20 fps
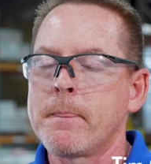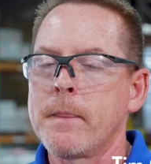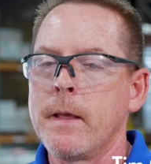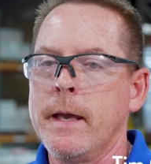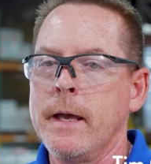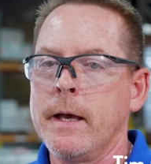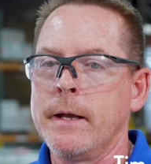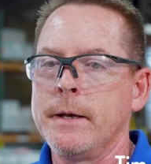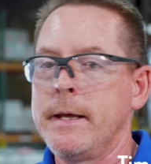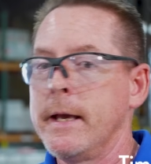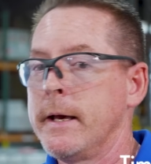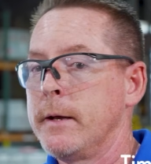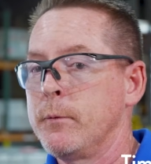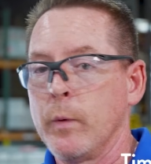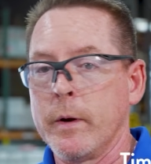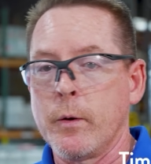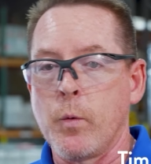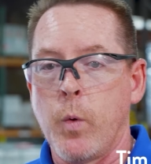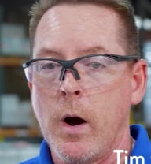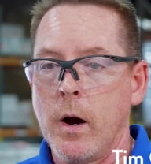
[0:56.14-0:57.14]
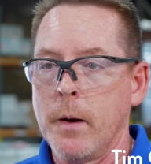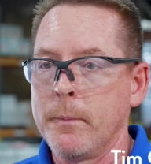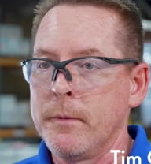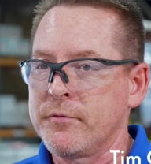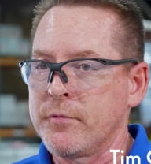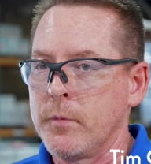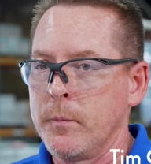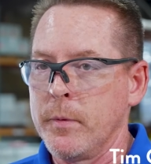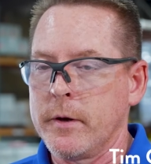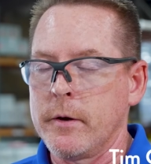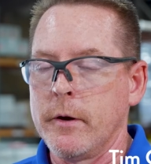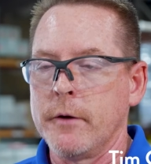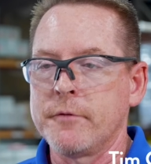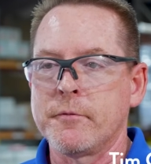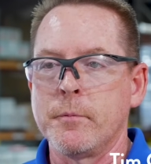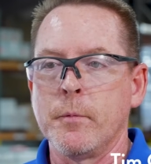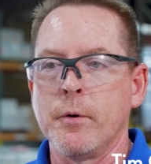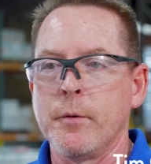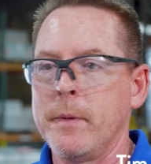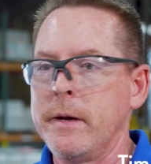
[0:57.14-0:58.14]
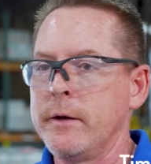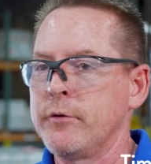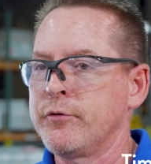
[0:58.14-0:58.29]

and get requirements from the customer to make